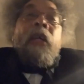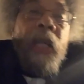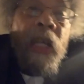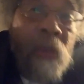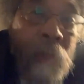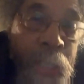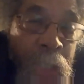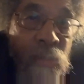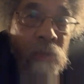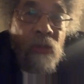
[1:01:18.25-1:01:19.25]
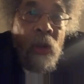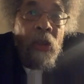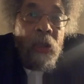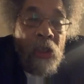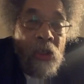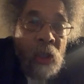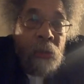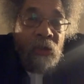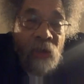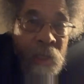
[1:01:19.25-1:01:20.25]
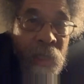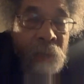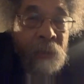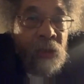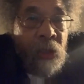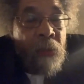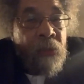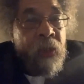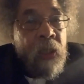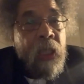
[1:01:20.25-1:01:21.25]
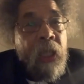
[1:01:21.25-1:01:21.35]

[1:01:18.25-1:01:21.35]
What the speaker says: He had tremendous struggle in terms of trying to come to terms with